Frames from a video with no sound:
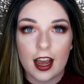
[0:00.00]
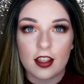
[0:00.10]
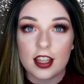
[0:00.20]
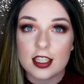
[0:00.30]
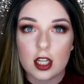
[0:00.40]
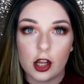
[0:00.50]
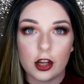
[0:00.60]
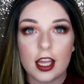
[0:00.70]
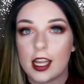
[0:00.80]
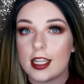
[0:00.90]
now this
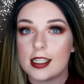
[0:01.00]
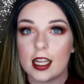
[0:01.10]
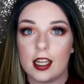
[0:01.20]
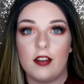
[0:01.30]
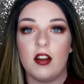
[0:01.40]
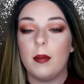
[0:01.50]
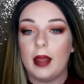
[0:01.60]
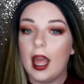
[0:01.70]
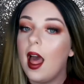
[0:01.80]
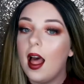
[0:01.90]
look is giving
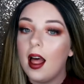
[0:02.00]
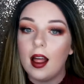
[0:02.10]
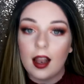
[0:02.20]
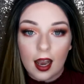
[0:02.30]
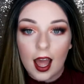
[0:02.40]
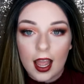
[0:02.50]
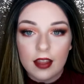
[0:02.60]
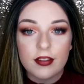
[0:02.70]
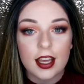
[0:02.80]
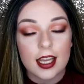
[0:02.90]
me
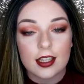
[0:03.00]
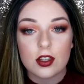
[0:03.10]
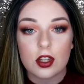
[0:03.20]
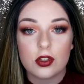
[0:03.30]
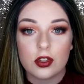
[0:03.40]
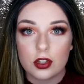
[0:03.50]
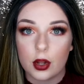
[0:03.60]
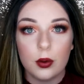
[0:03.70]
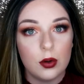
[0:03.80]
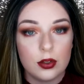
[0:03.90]
life. It is
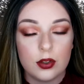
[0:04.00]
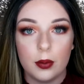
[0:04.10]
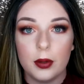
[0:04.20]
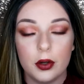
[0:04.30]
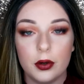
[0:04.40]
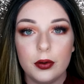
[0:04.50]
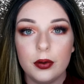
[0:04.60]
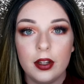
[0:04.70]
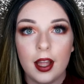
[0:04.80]
so autumnal.